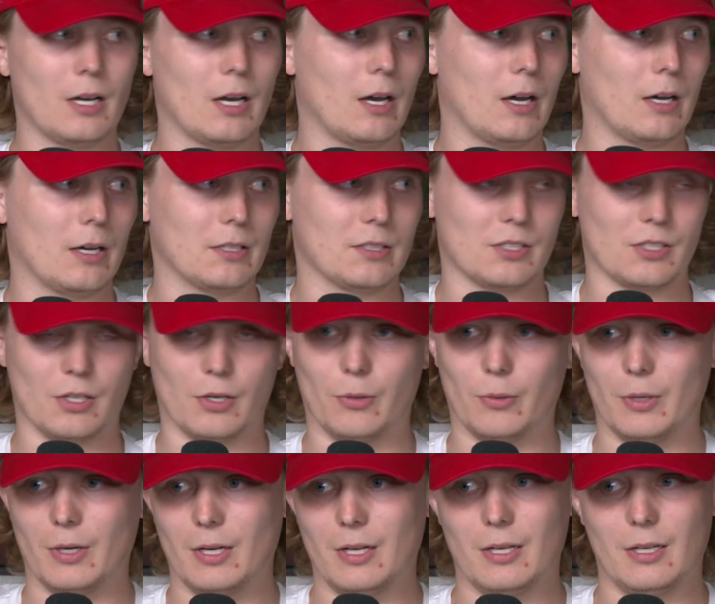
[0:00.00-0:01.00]
Uh,
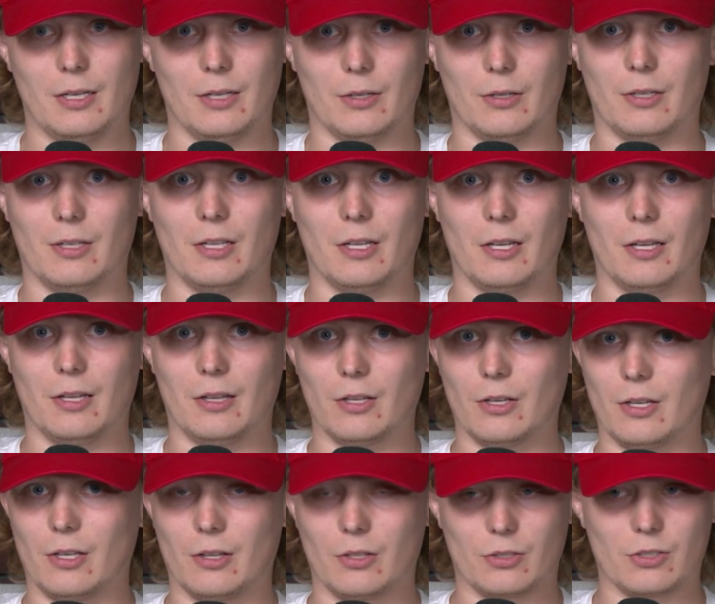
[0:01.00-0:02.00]
so, you know,
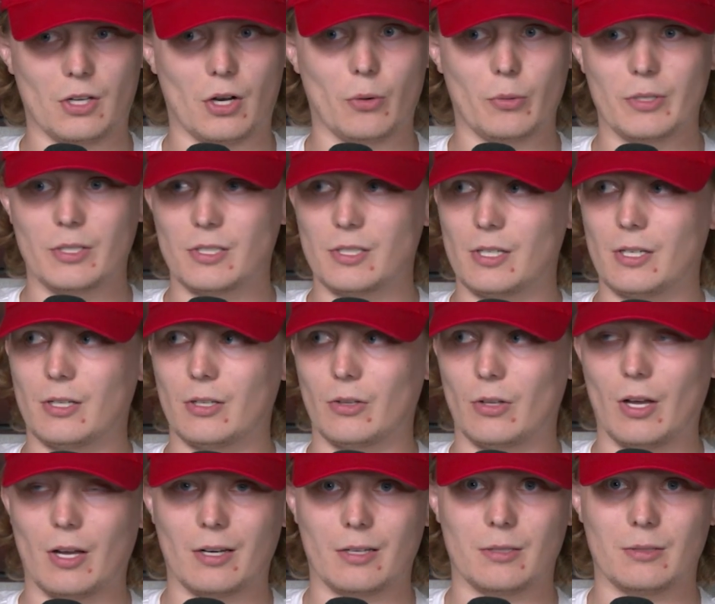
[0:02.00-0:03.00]
th- there's always a
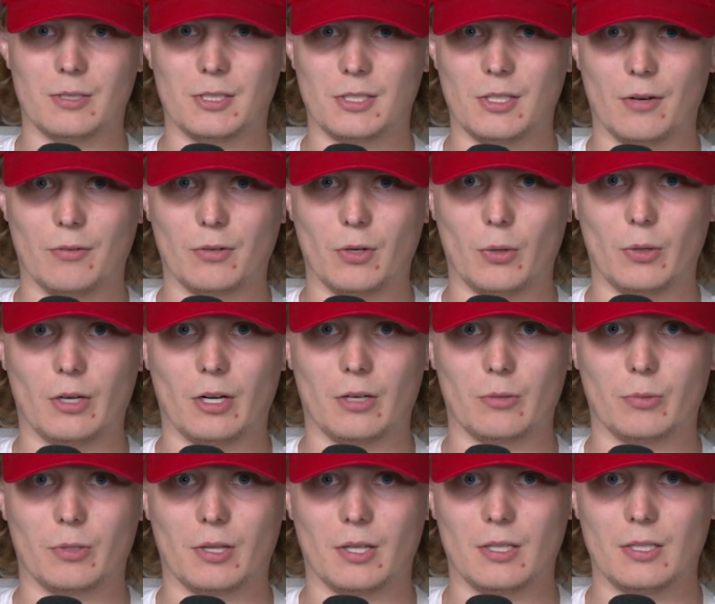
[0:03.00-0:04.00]
lot of stuff going
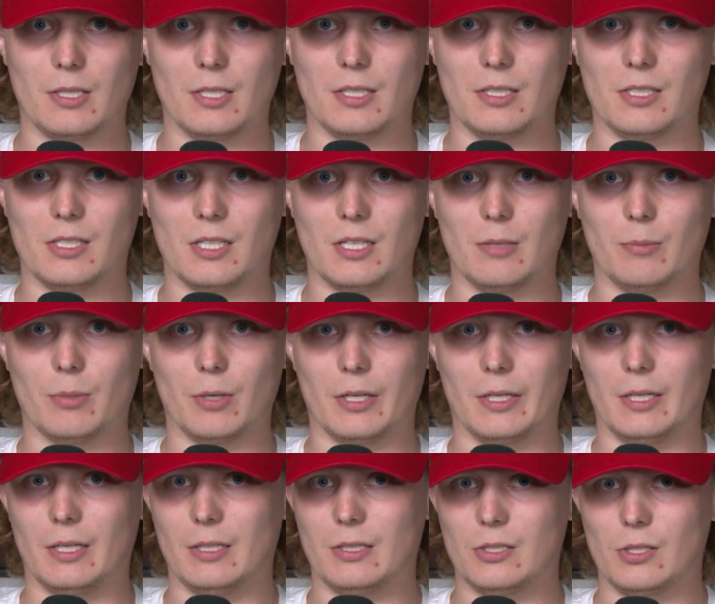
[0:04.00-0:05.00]
on within D.C.,
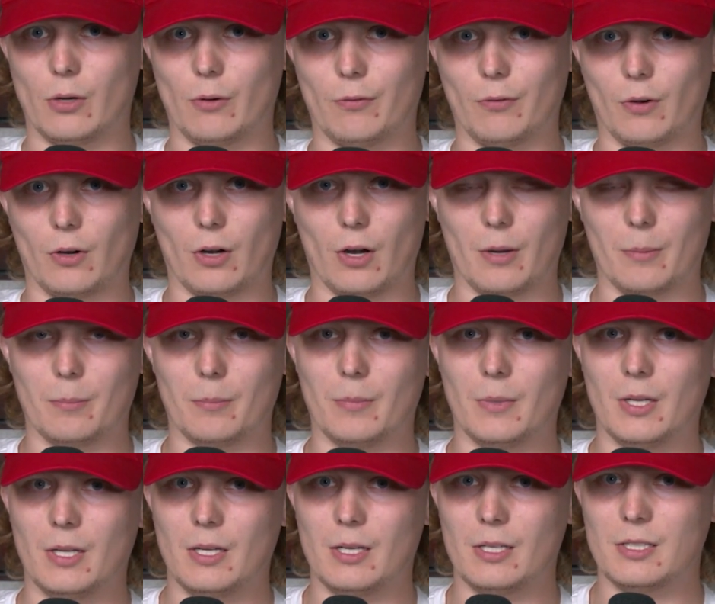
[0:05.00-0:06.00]
but so far I'm
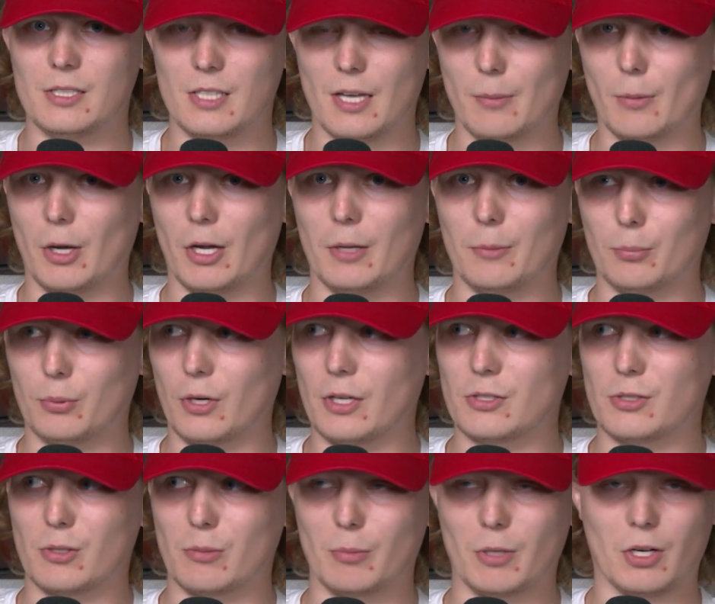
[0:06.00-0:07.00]
semi
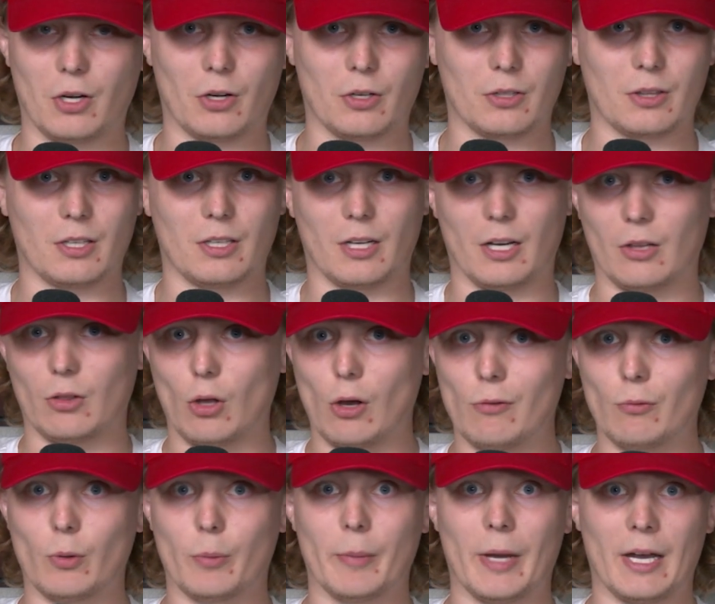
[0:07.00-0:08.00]
impressed with McCarthy, and I
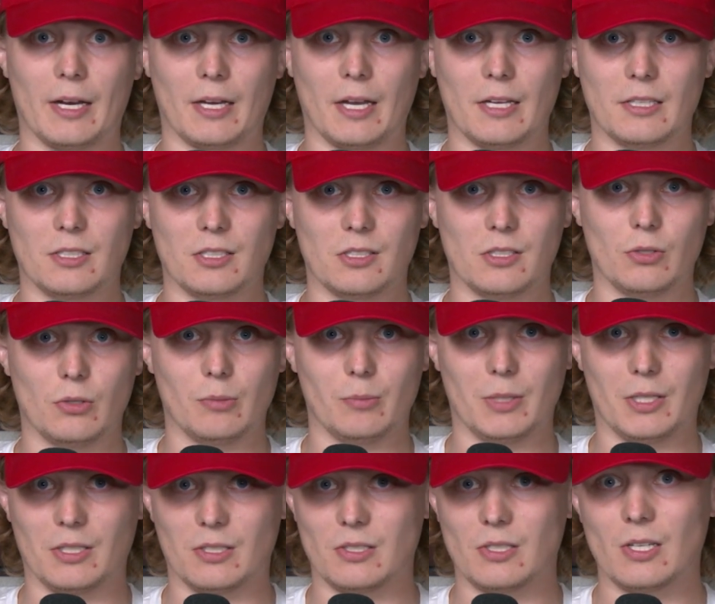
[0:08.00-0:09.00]
love what Matt Gaetz is doing
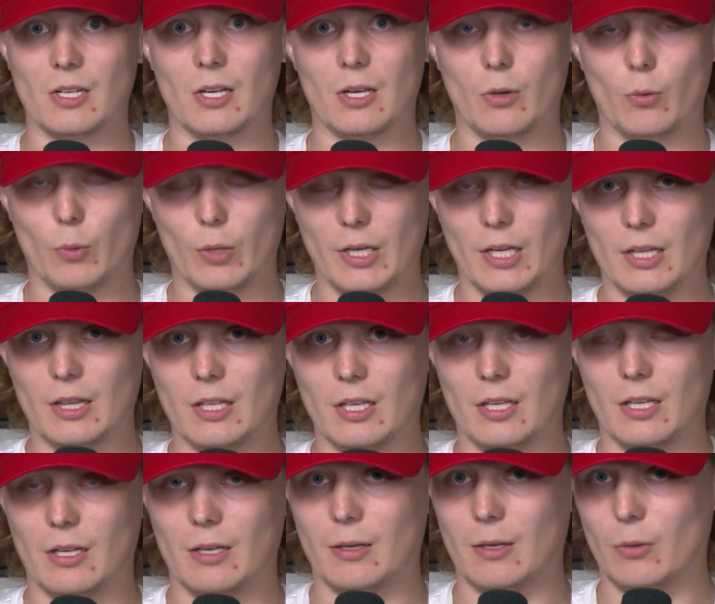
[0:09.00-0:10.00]
because we need
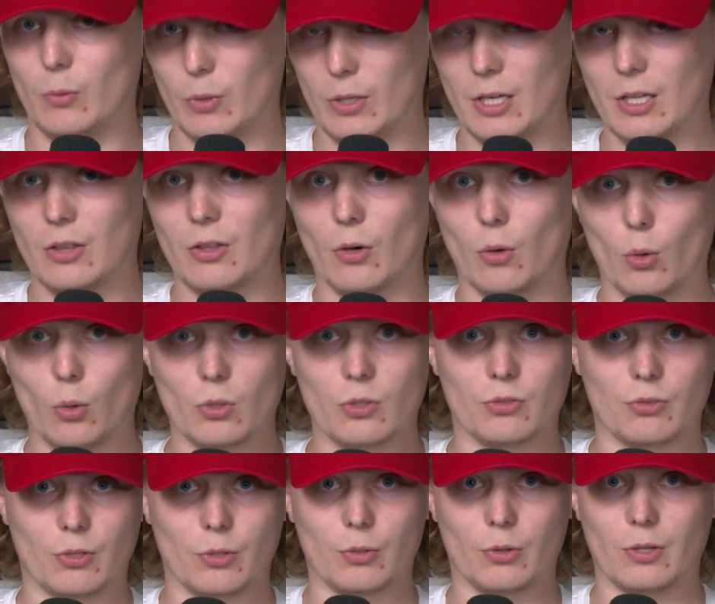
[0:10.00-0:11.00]
the we need the whole
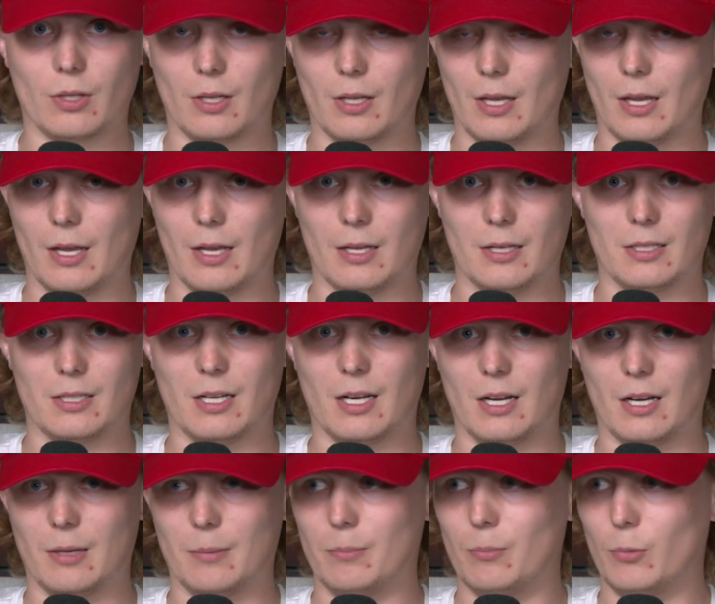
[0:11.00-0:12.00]
truth and
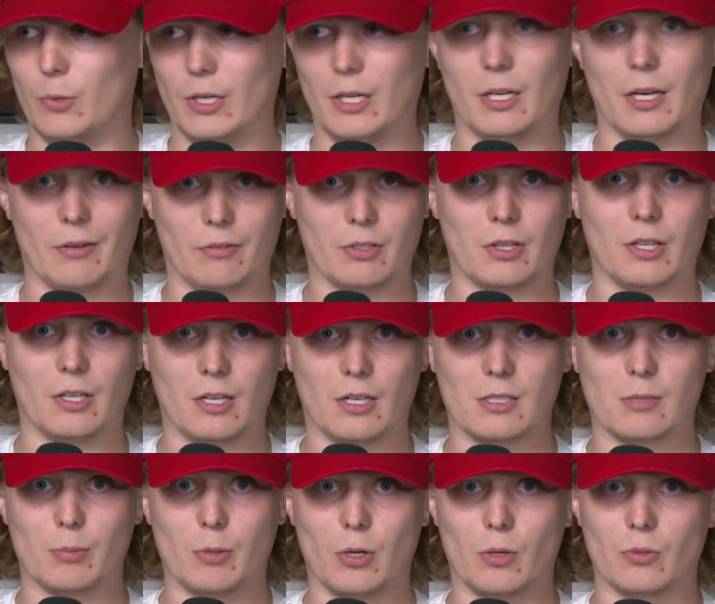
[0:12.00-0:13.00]
uh, we need everything
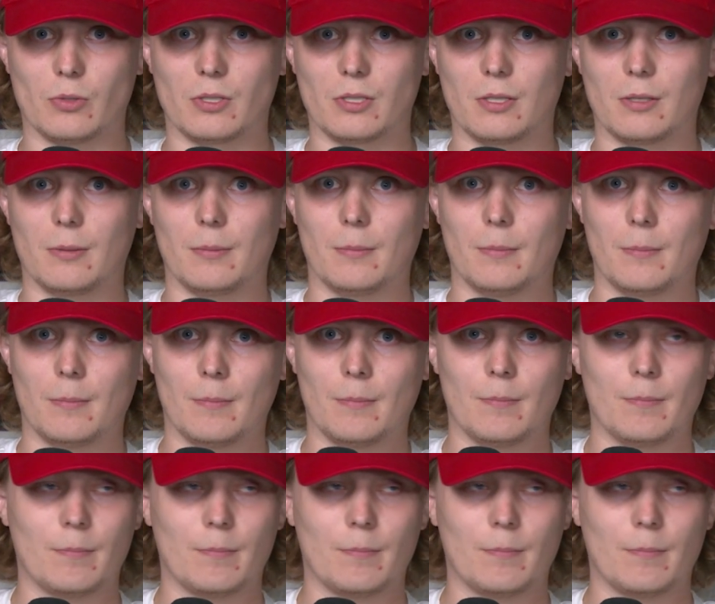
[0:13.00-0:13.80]
exposed. So I